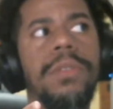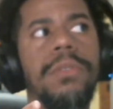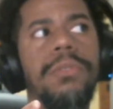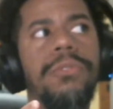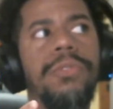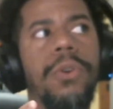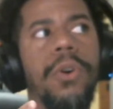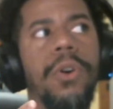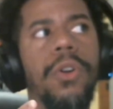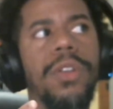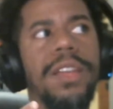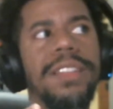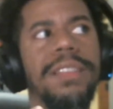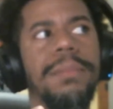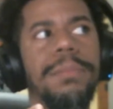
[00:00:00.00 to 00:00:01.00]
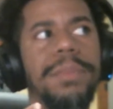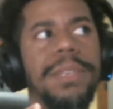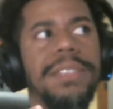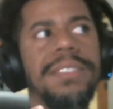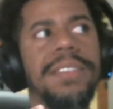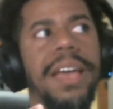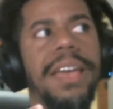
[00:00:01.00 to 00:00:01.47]
for like the
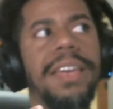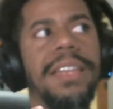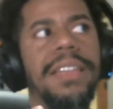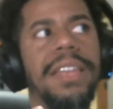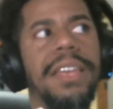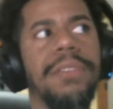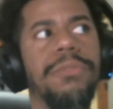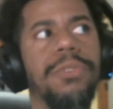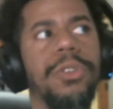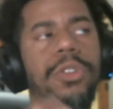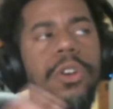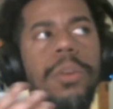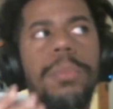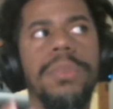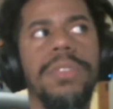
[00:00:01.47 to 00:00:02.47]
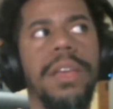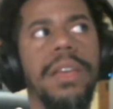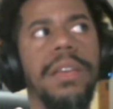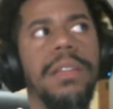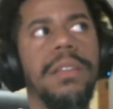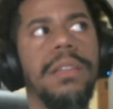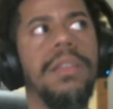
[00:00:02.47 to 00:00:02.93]
Beast Titan and for the Armor
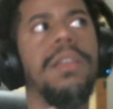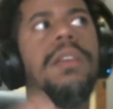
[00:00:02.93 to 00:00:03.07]
Titan?